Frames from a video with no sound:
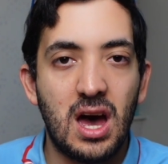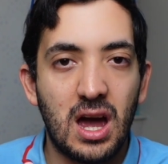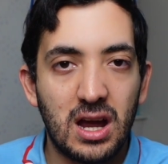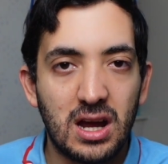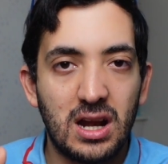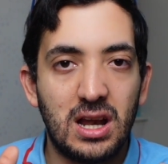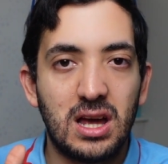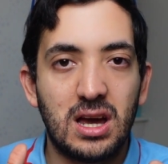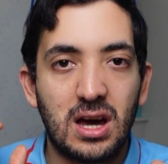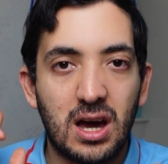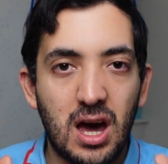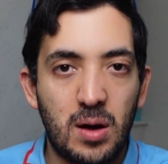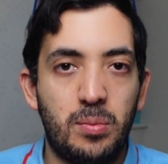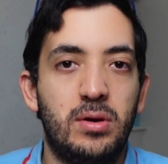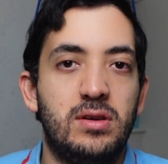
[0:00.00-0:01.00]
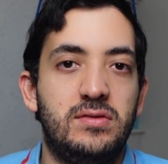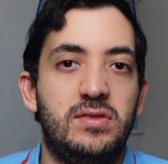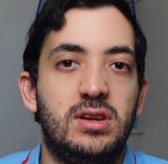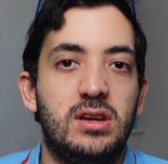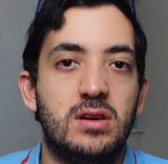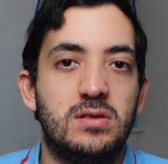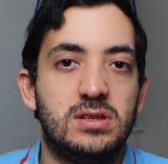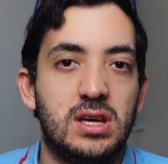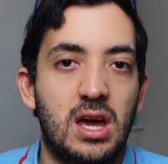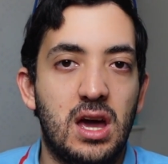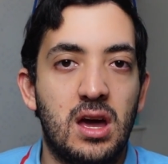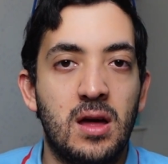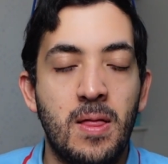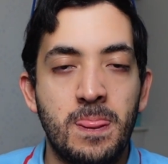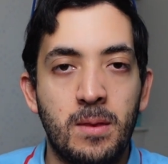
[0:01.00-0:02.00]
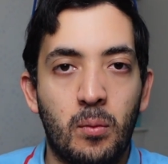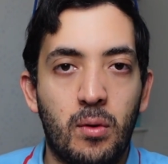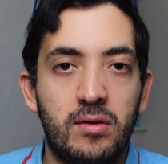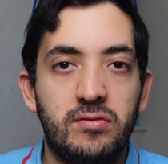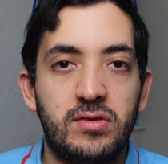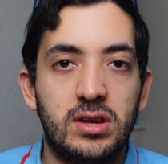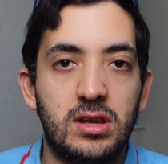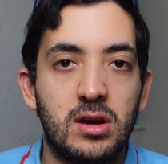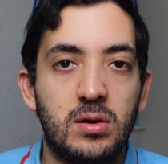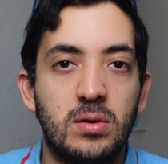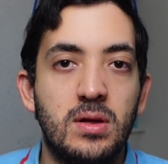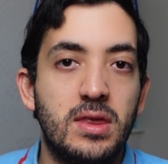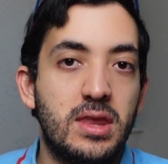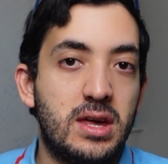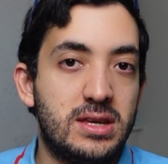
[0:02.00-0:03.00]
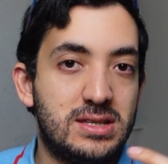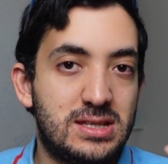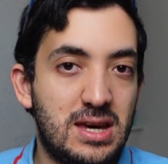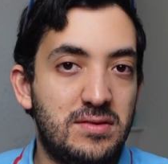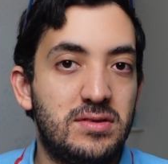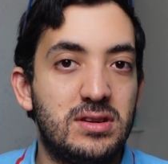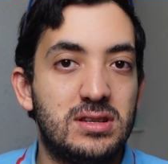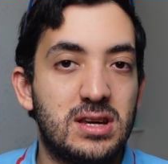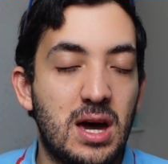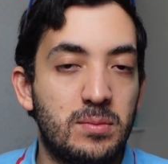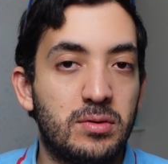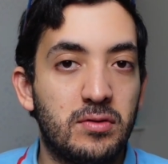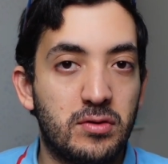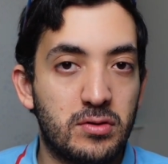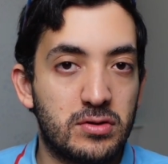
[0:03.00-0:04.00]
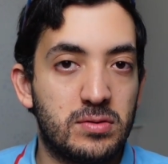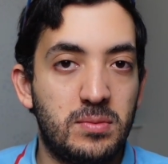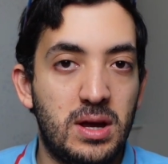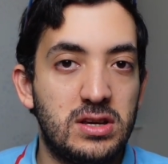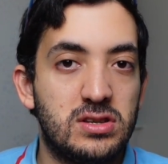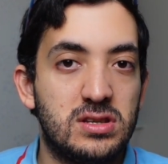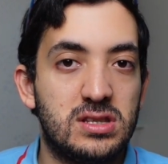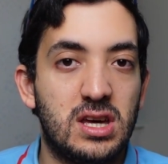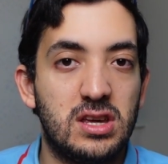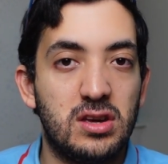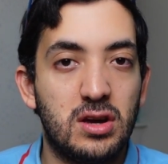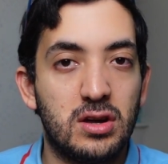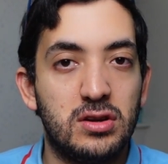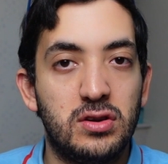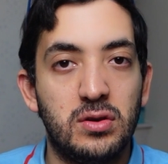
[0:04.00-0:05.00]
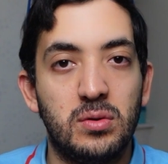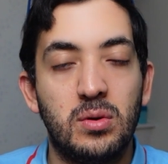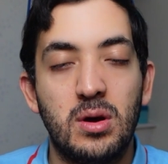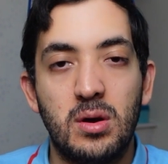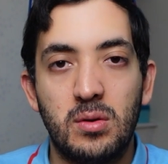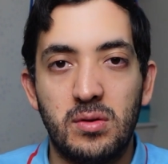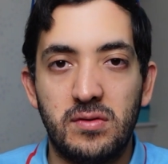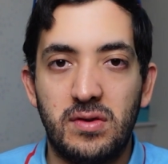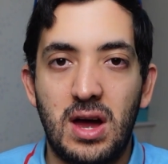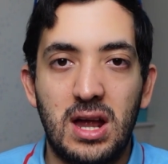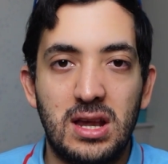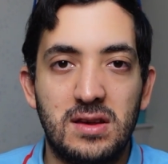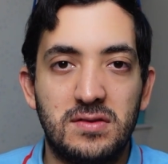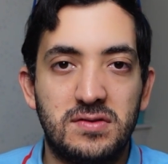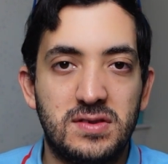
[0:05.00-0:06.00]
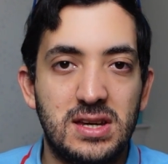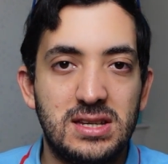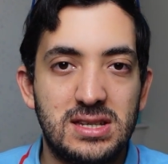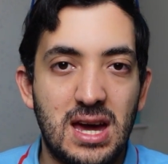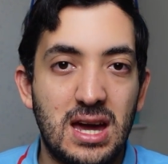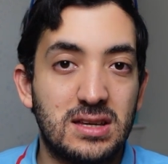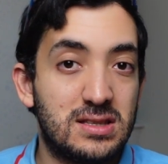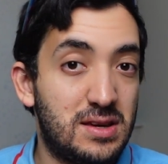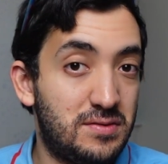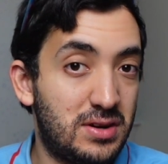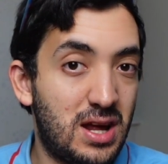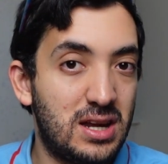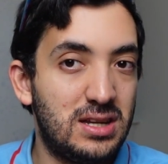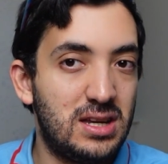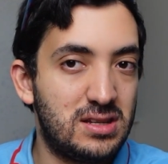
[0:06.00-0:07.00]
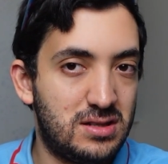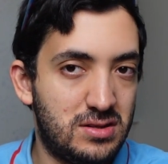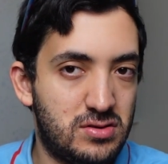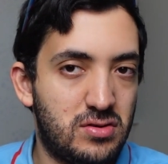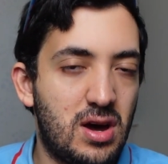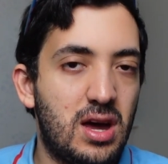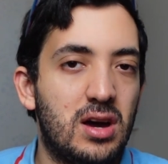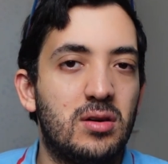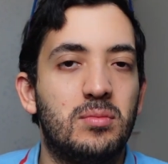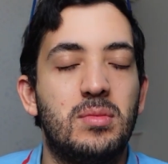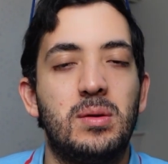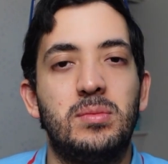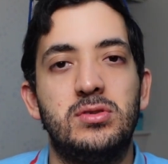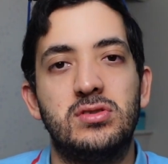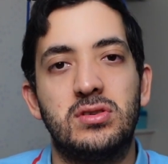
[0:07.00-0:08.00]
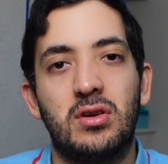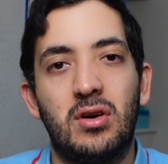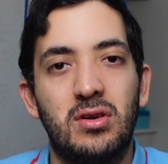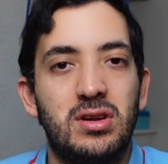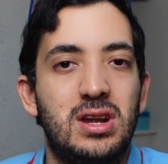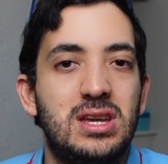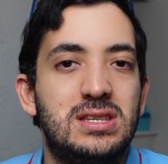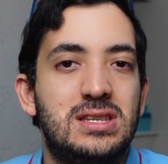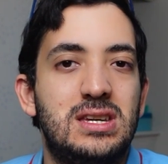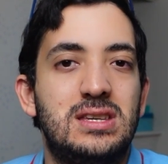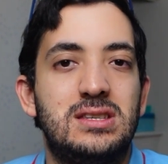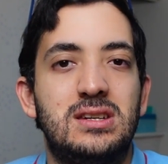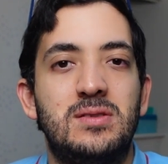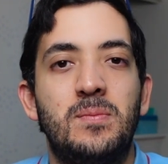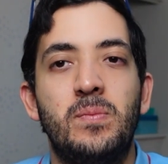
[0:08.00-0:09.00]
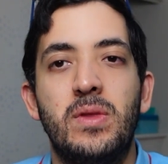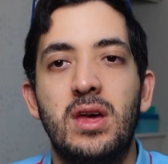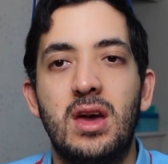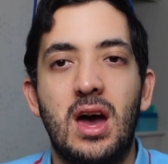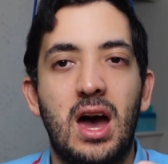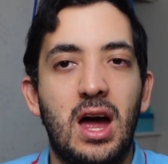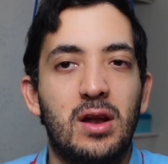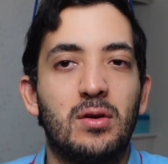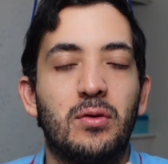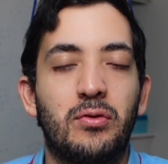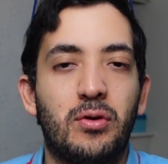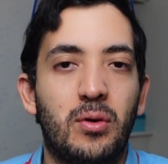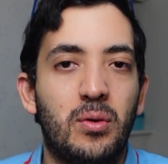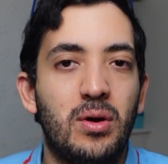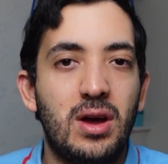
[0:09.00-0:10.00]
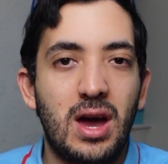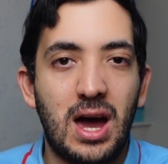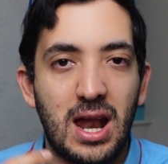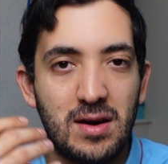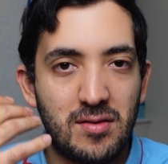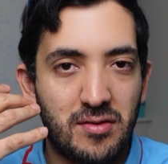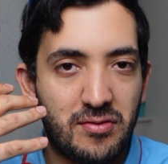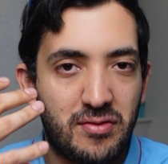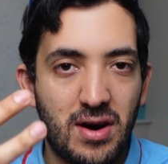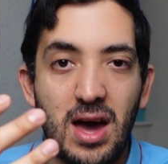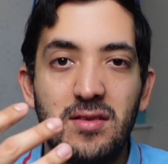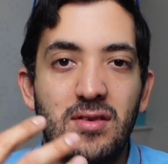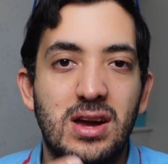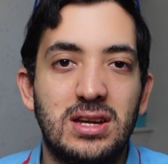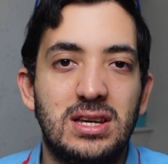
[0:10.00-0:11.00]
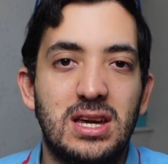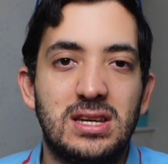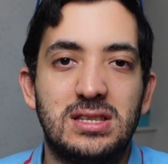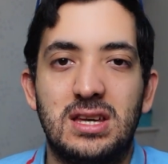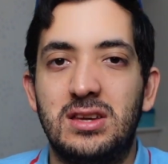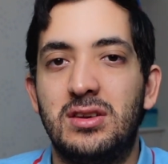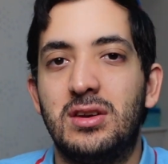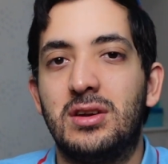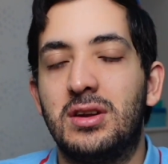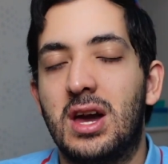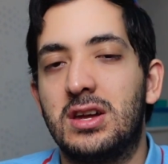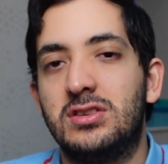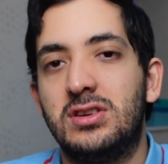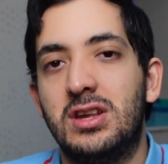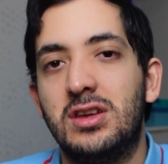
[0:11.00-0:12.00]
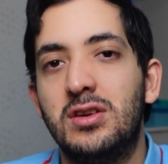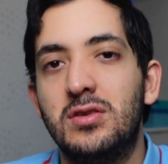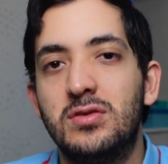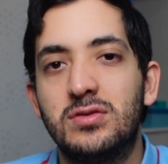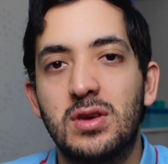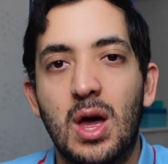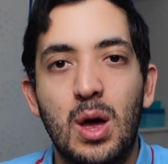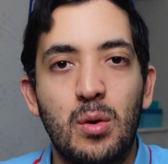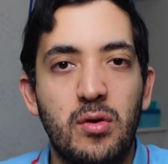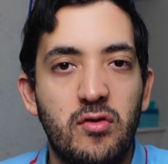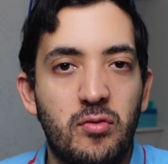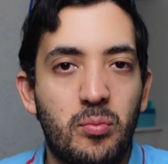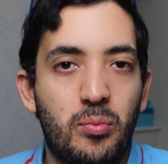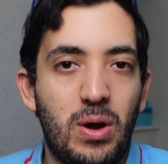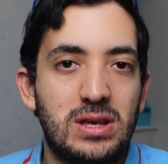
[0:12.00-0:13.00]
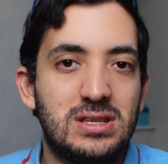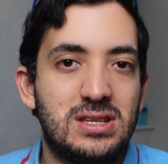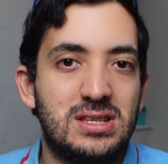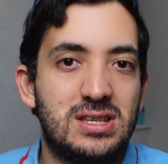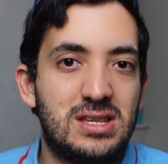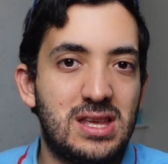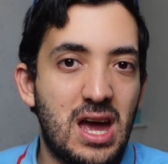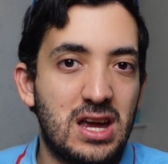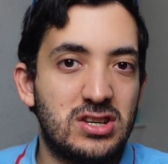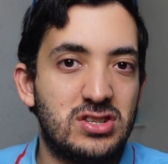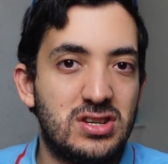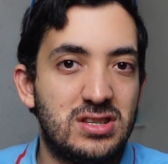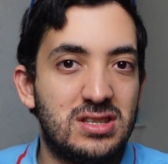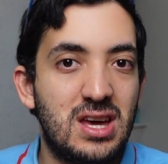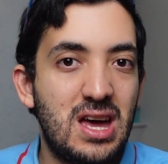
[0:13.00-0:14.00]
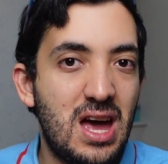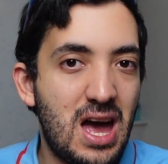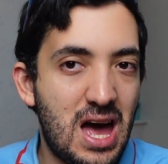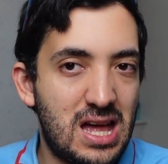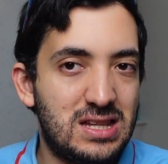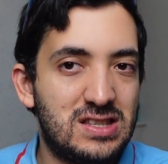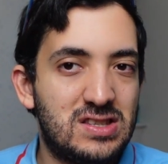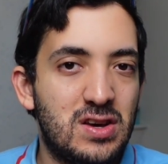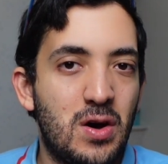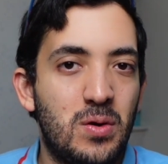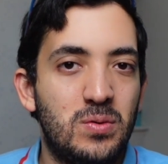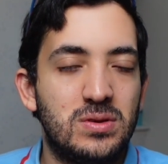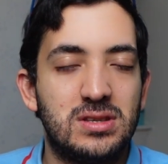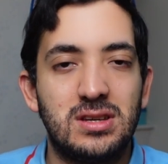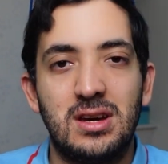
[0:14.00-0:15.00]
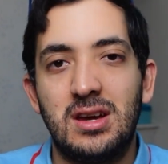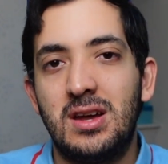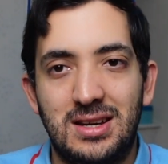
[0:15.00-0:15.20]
I'm gonna link a couple of videos here. One video, 7 types of automations that you can do with NFC tags, 7 ideas to try out maybe during the holiday season. And also another 5 ideas that you can actually use with presence detections and zones.